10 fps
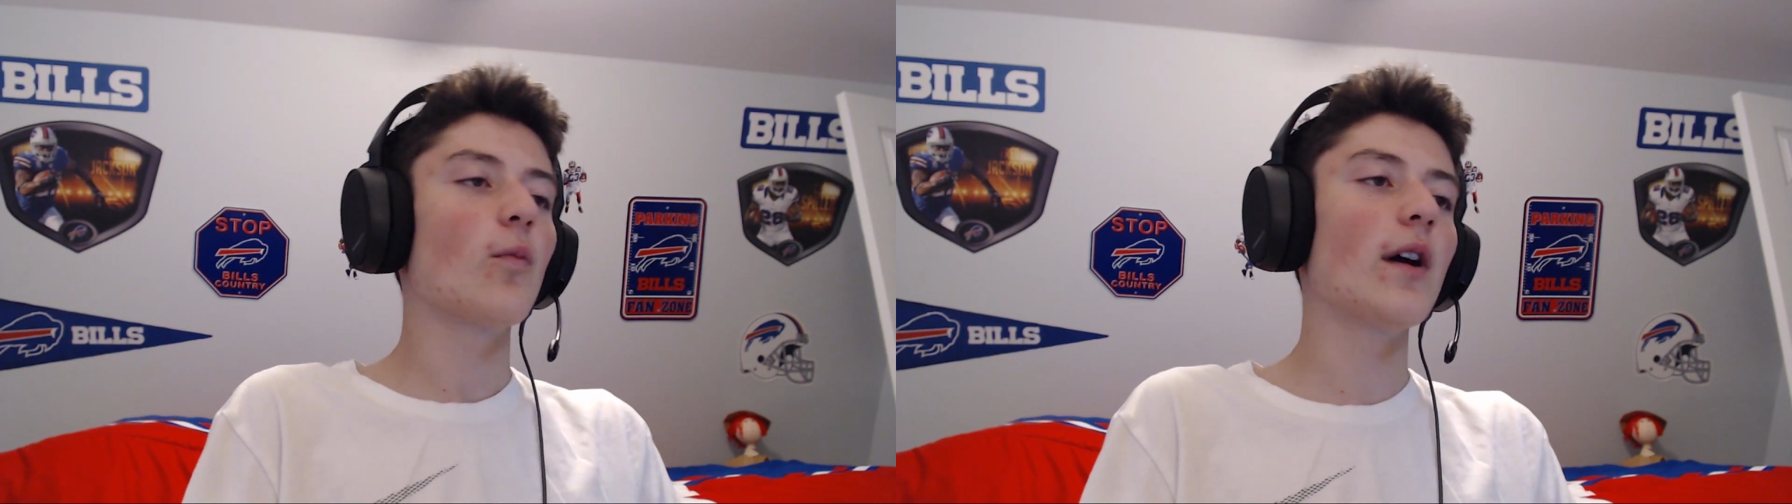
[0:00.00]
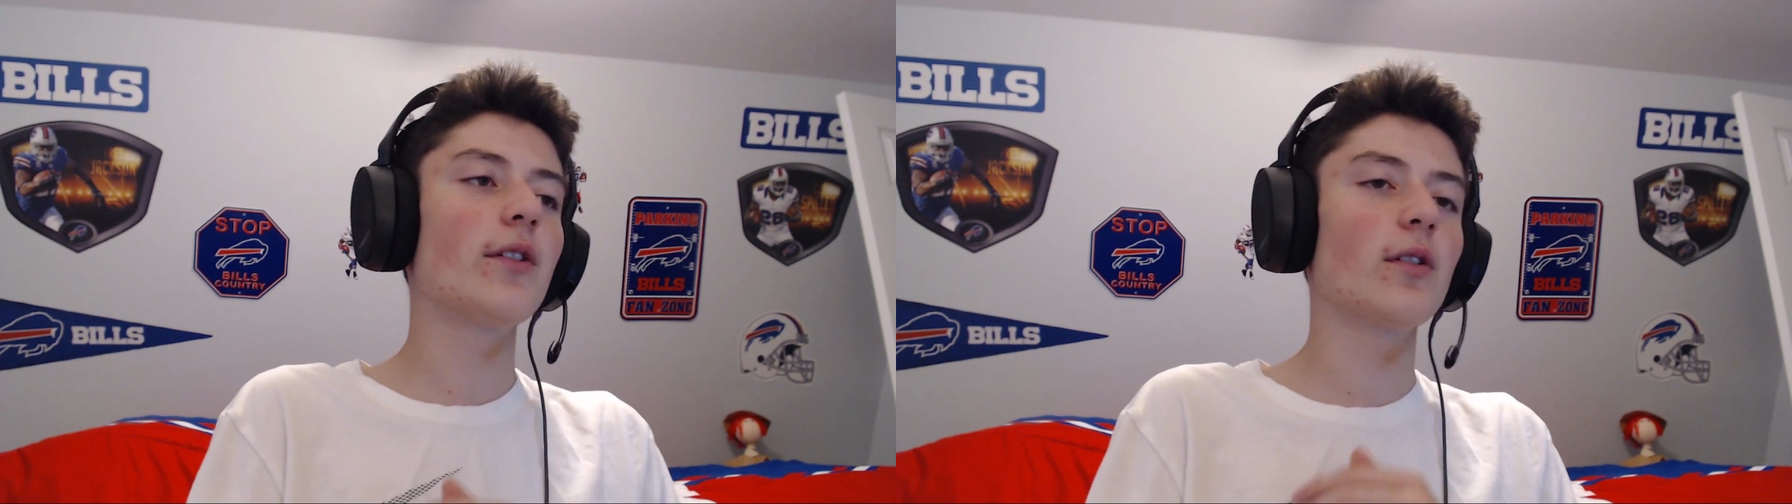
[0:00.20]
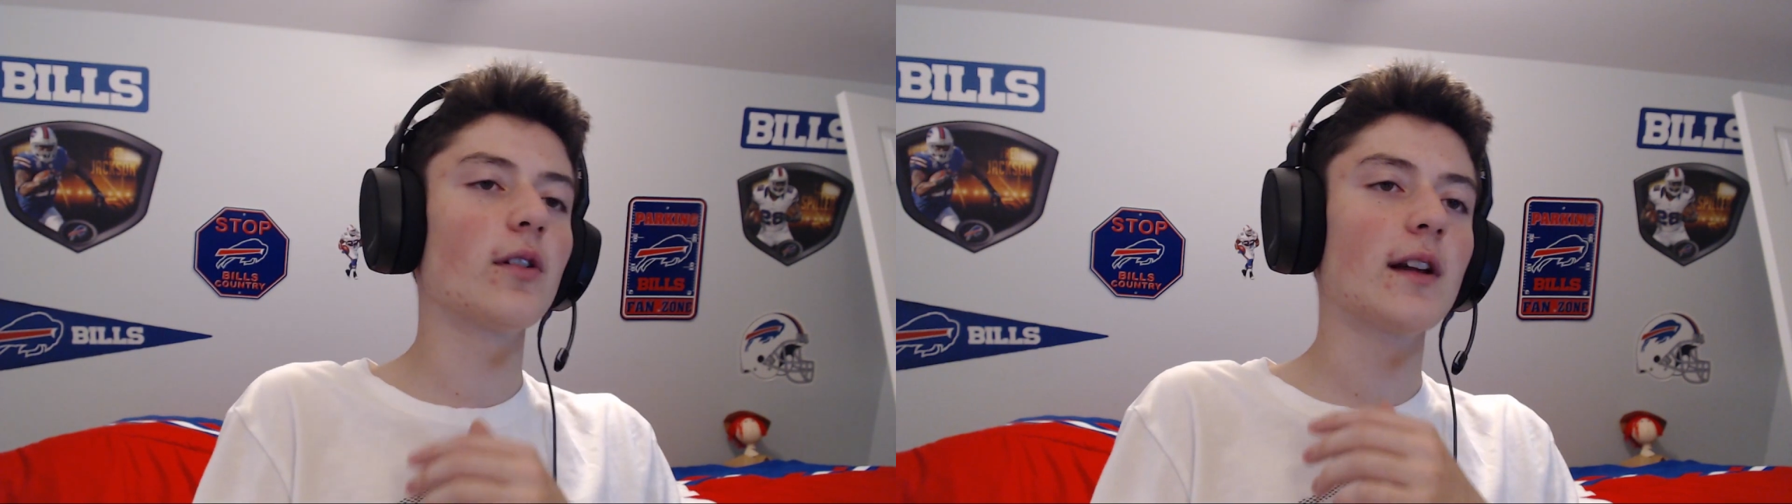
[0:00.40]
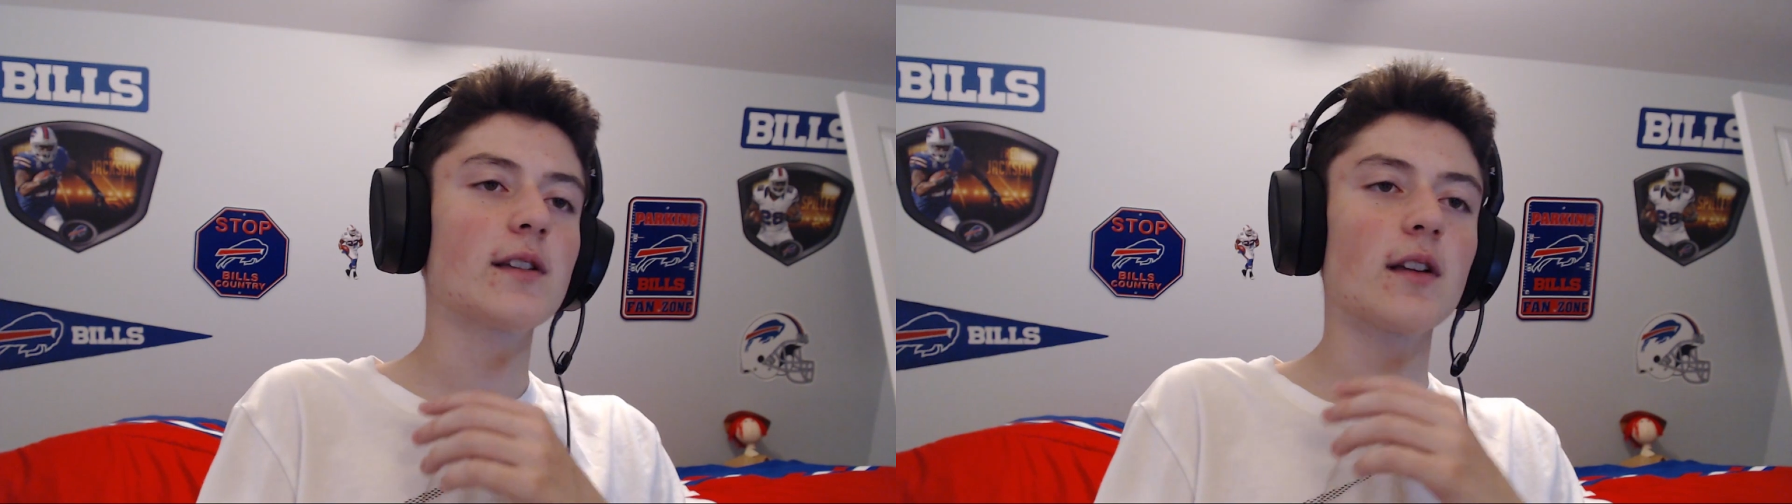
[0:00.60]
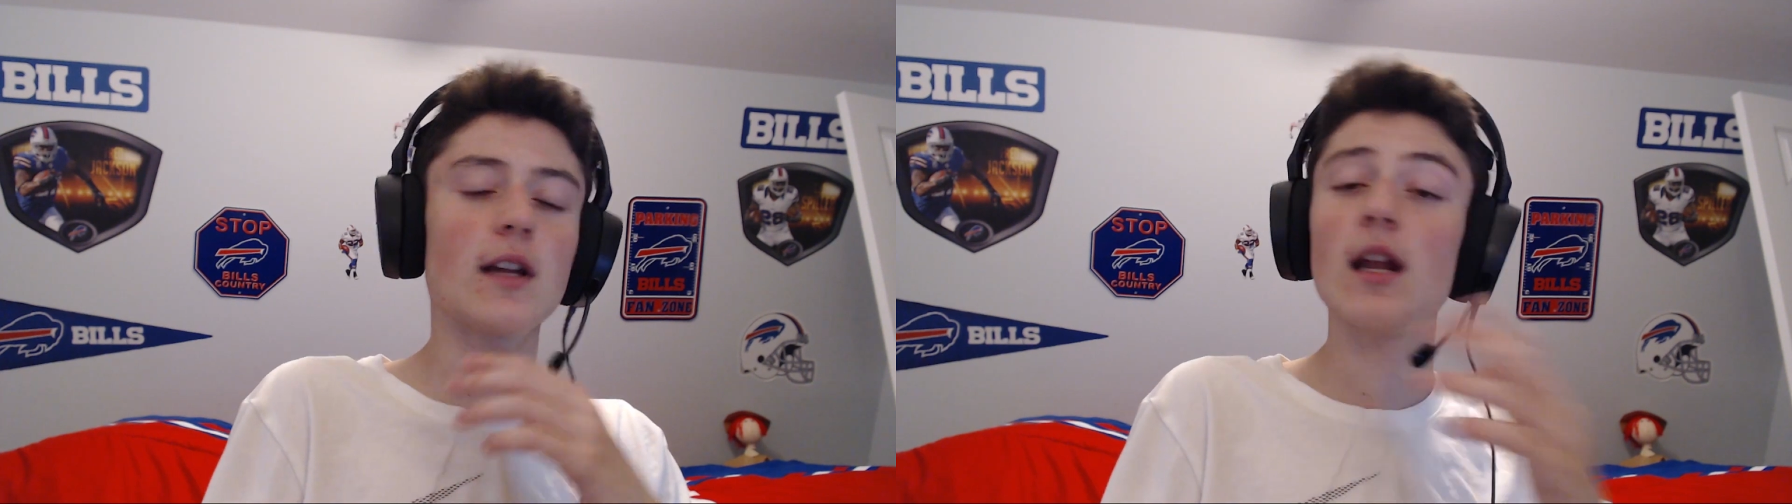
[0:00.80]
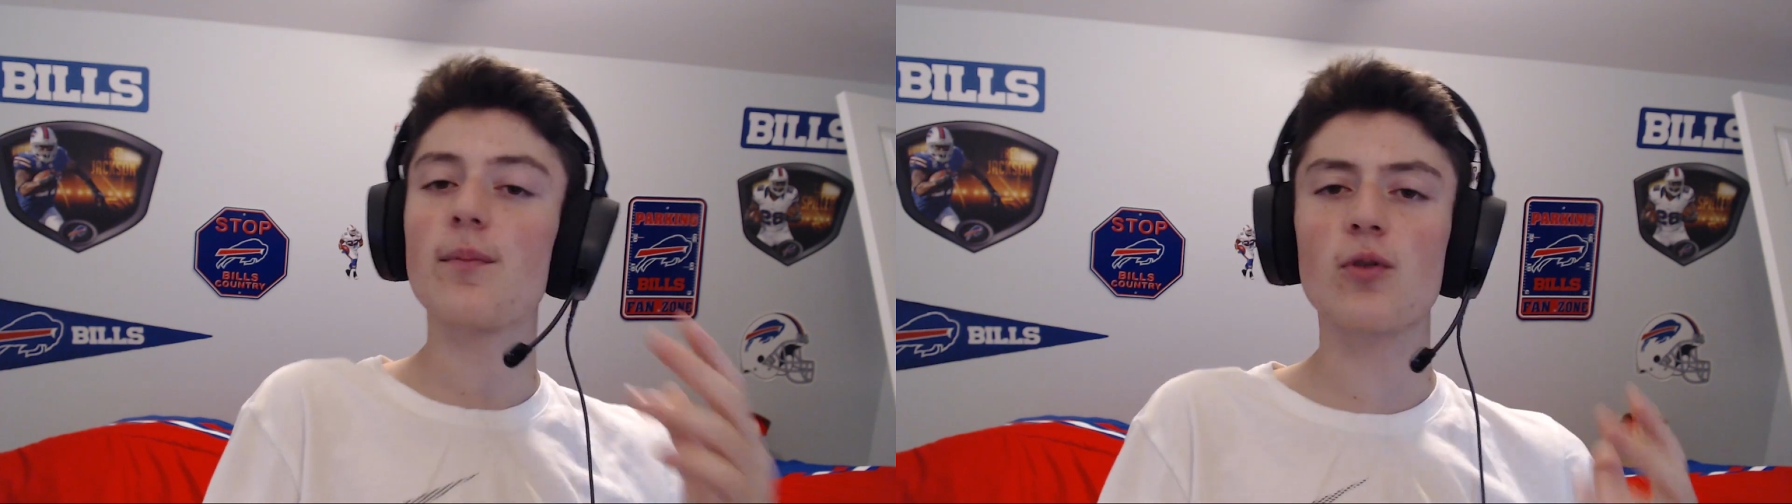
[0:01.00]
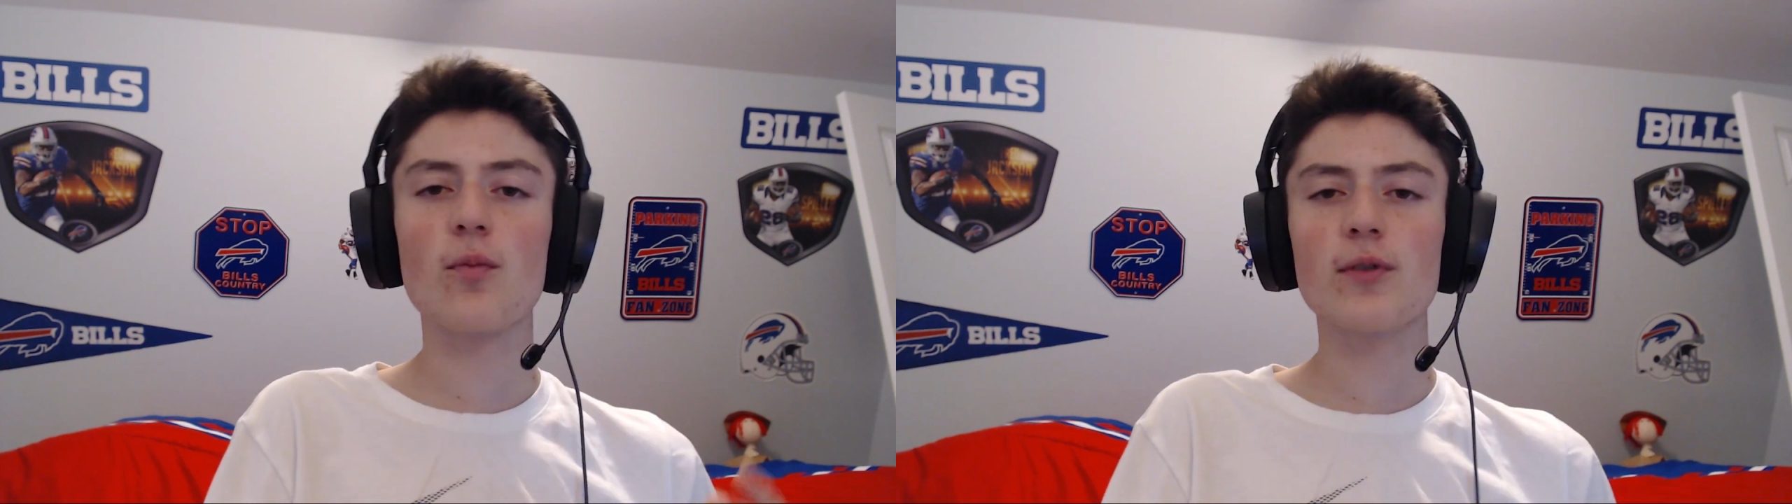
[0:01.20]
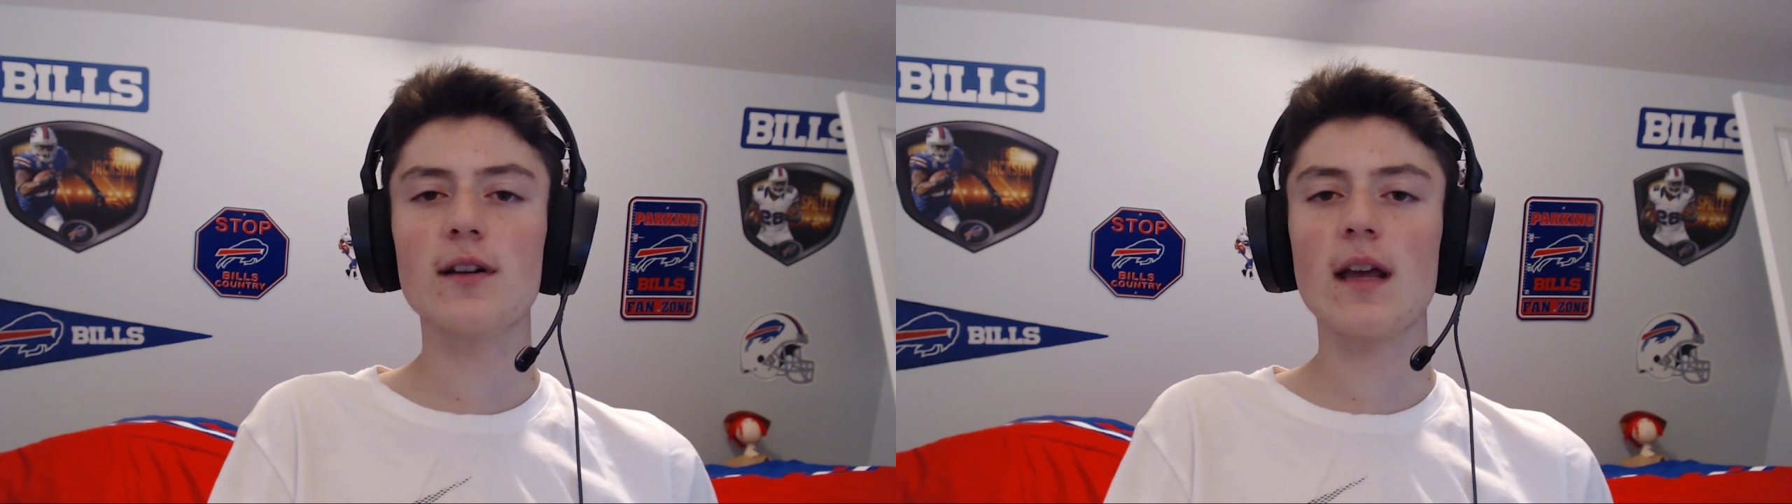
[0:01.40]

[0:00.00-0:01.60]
whether it's an inappropriate